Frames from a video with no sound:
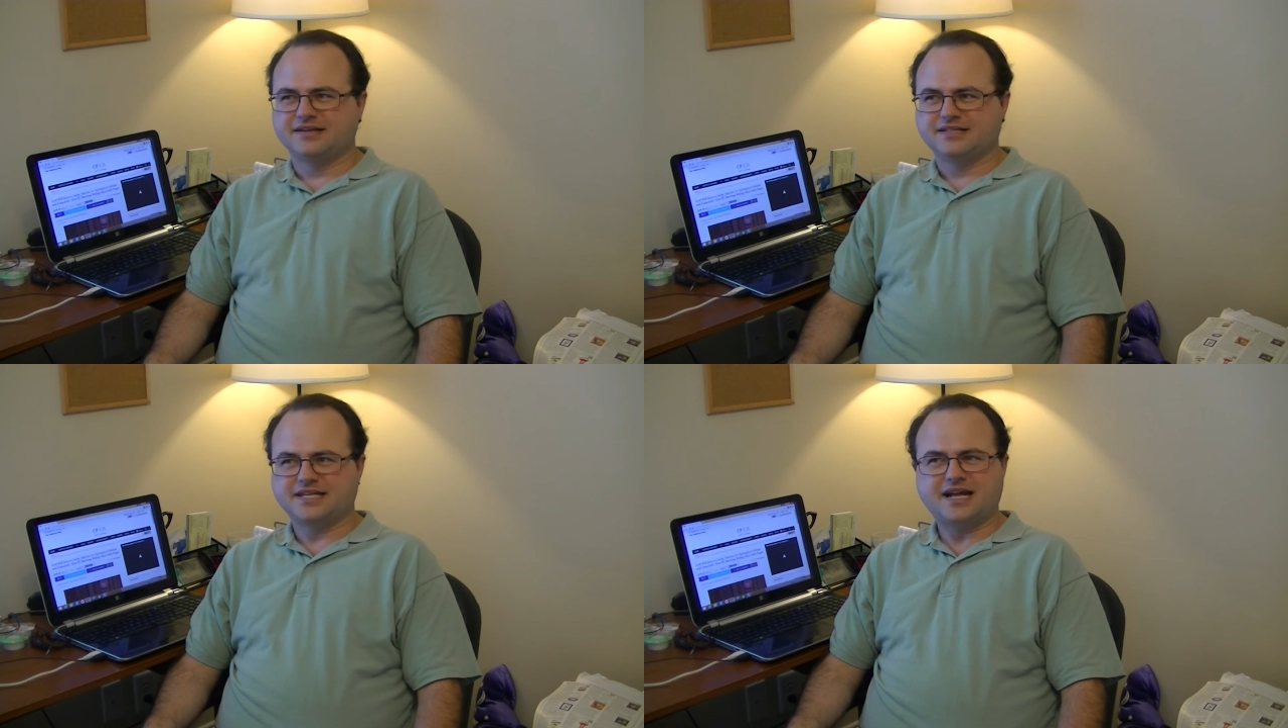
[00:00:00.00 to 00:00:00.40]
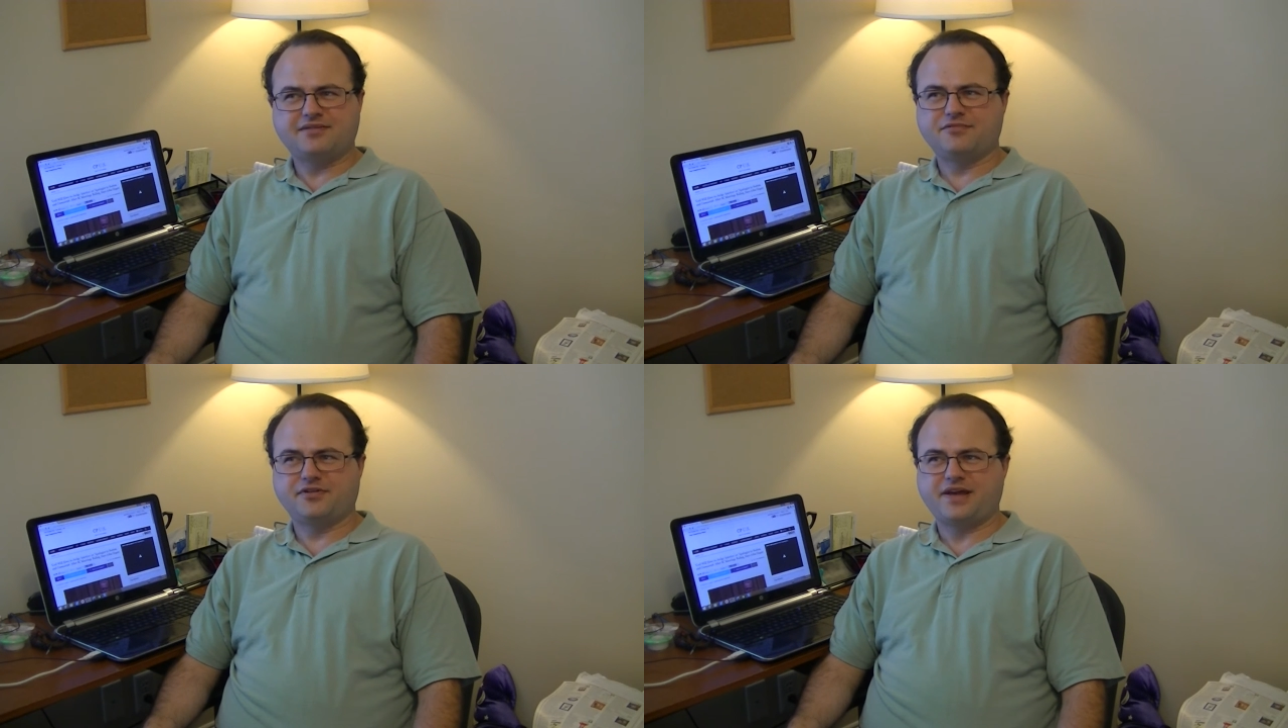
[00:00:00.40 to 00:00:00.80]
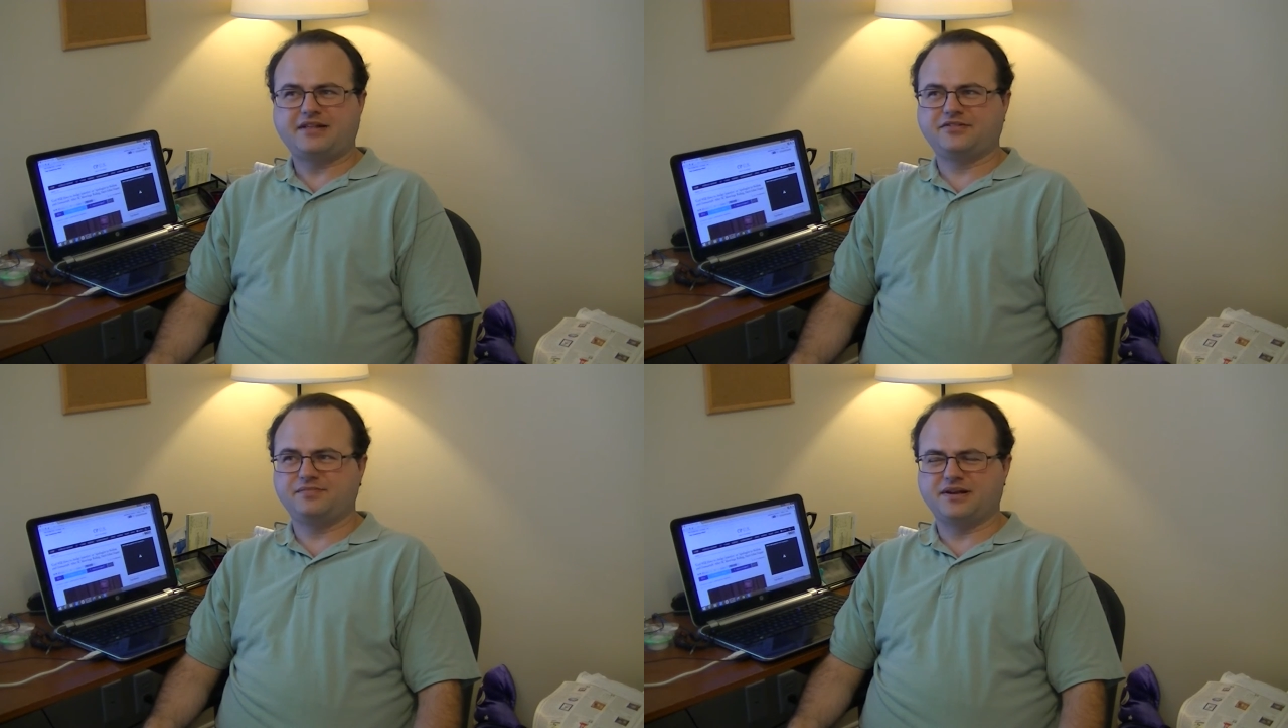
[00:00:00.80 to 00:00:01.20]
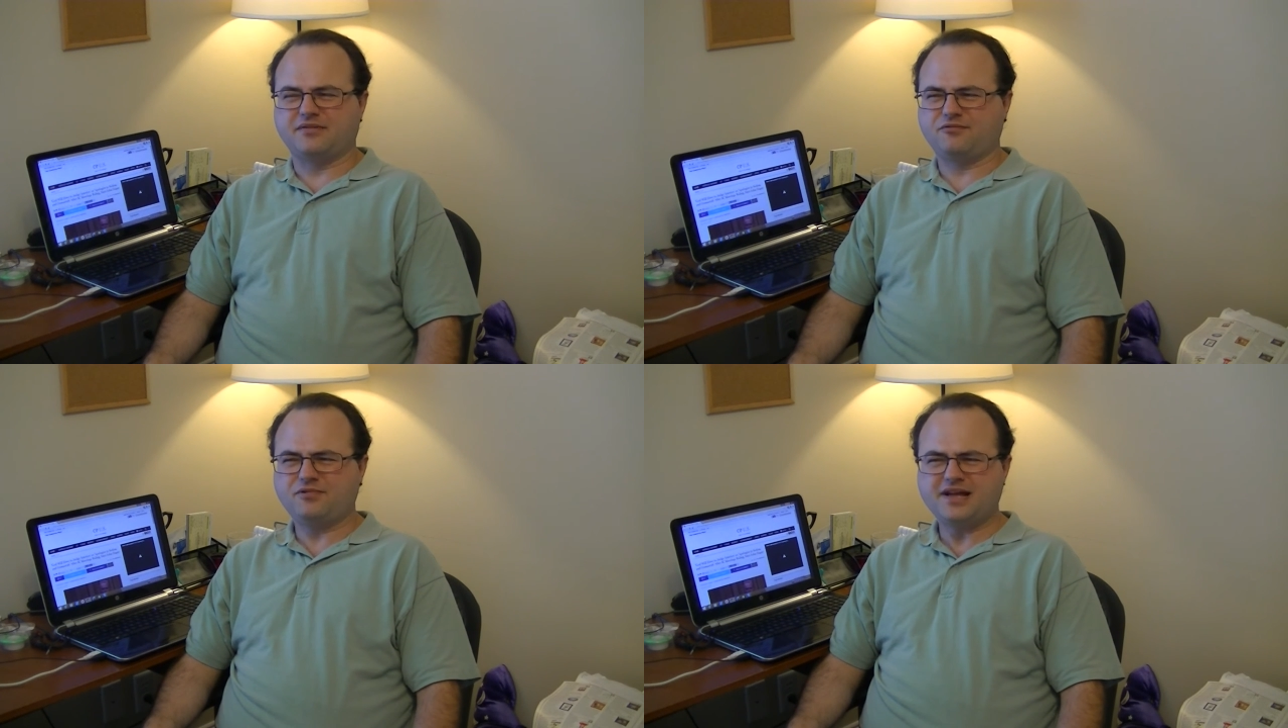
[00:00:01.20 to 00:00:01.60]
Sodom would have had to have been
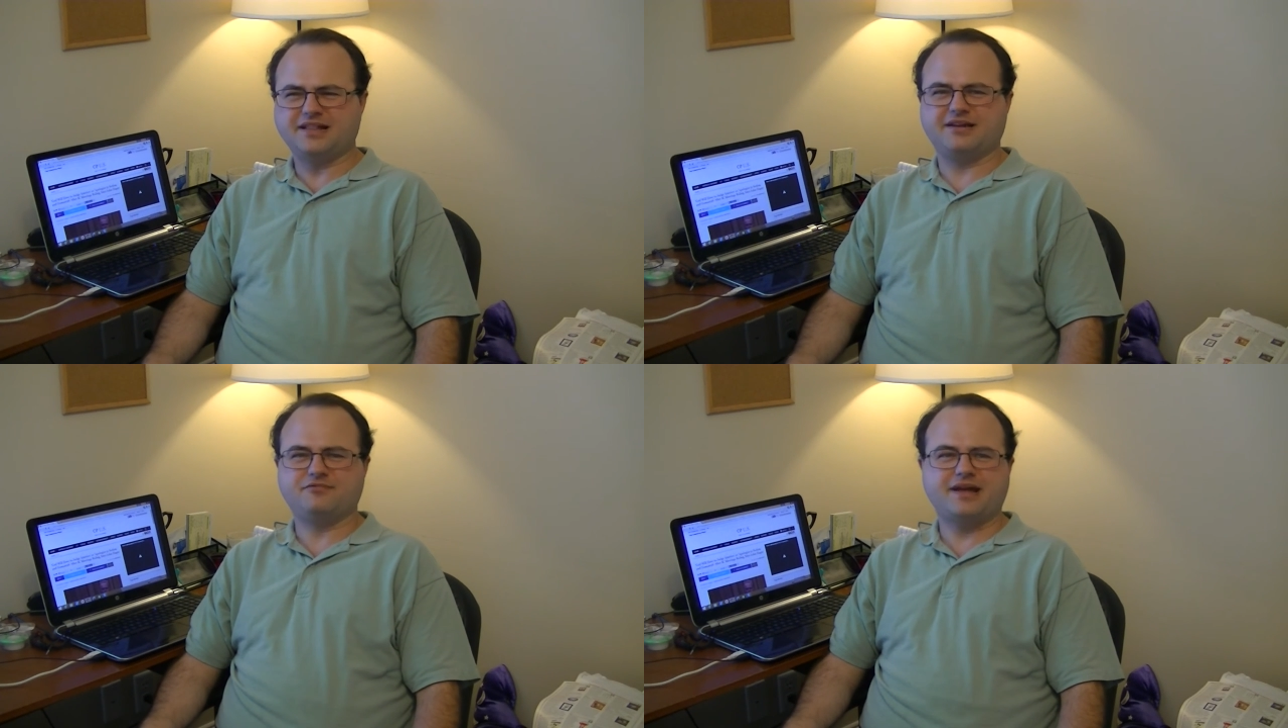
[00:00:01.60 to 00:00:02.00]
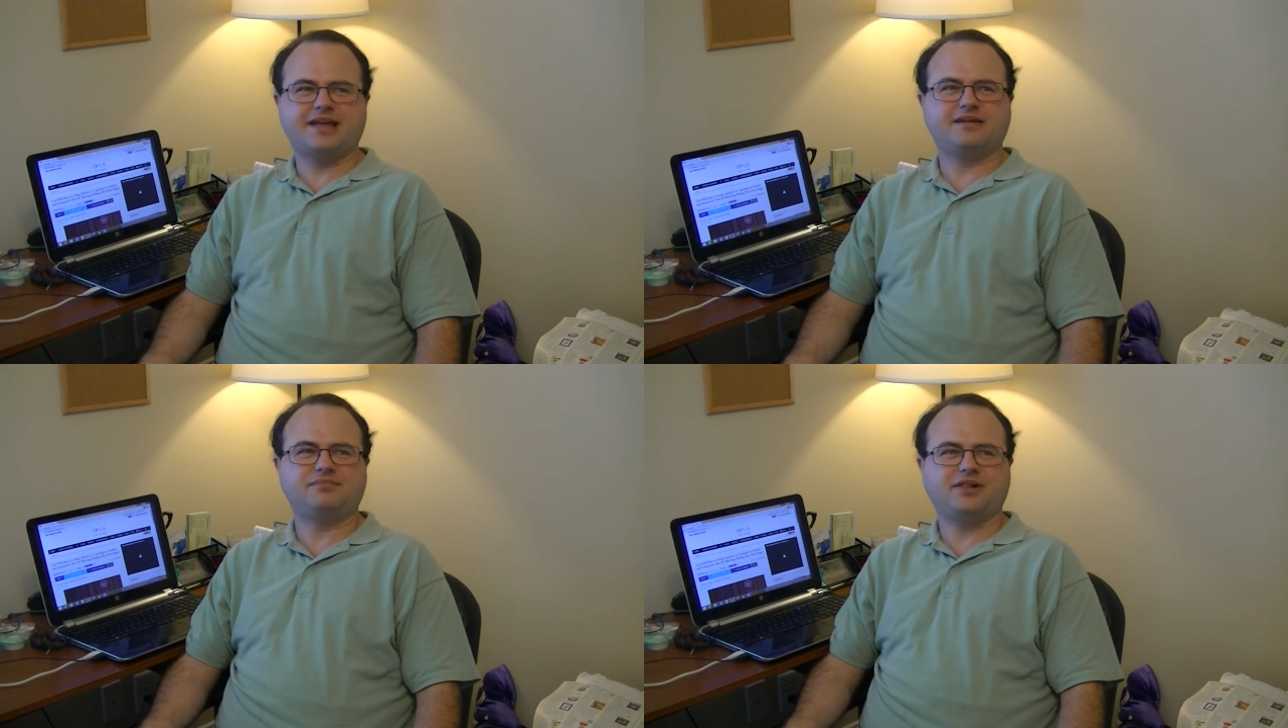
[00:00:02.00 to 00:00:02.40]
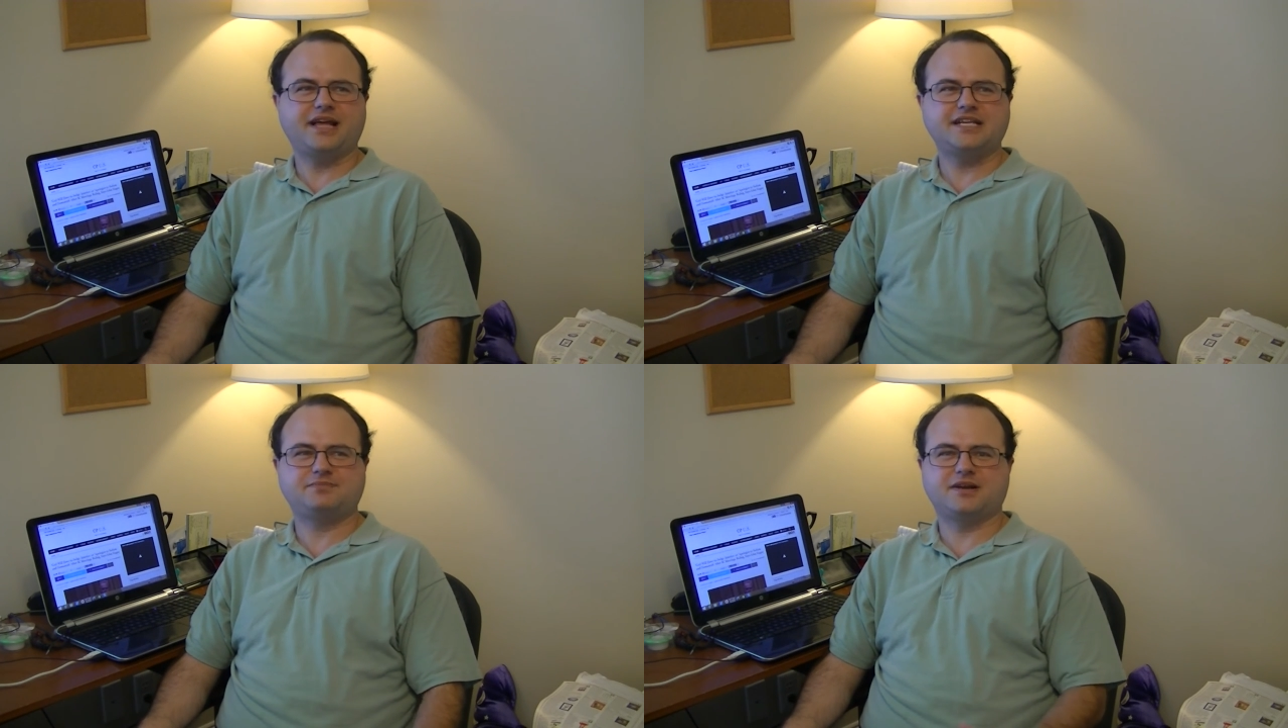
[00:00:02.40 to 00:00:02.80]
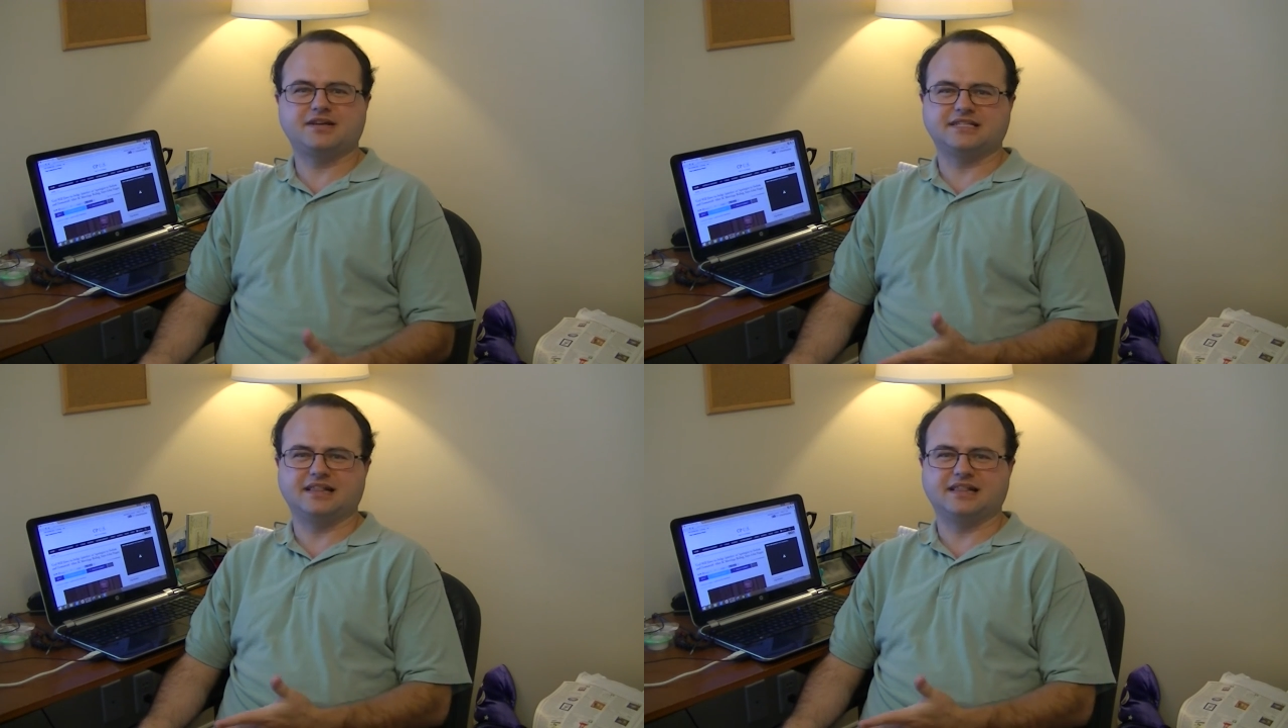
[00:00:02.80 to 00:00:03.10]
a really wicked place, because